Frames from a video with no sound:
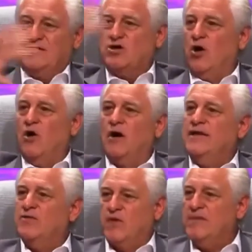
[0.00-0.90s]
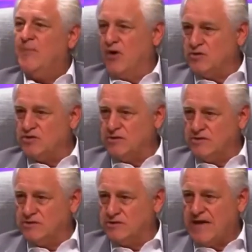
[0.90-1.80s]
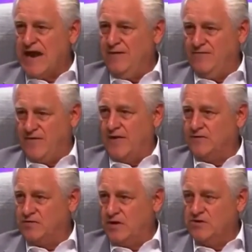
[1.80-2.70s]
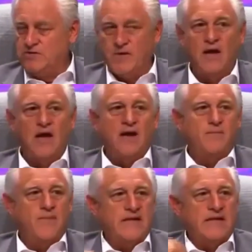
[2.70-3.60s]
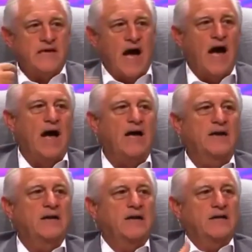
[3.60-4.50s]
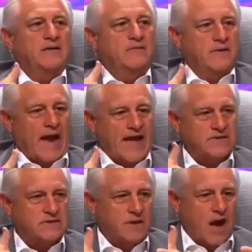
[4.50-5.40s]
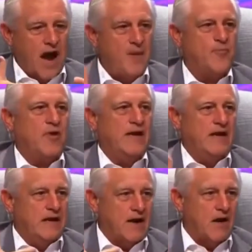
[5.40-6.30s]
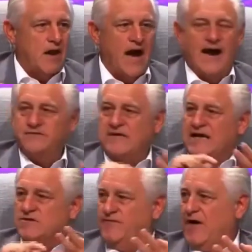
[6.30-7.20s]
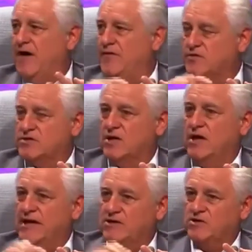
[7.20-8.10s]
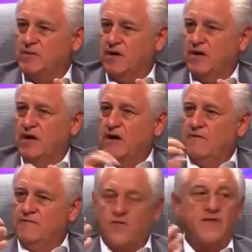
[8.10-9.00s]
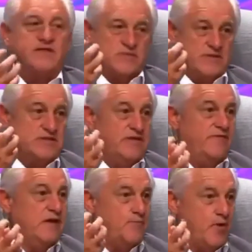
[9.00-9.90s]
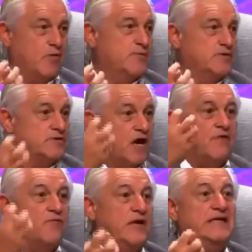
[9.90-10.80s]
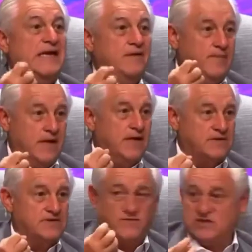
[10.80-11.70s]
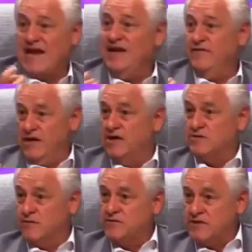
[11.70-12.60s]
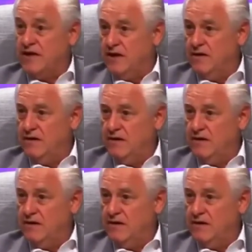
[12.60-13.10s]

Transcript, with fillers: eternally three persons named Father, Son, and Spirit, but God has operated in our lives as Father, Son, and Spirit for the specific purpose of redeeming us, of saving us from sin.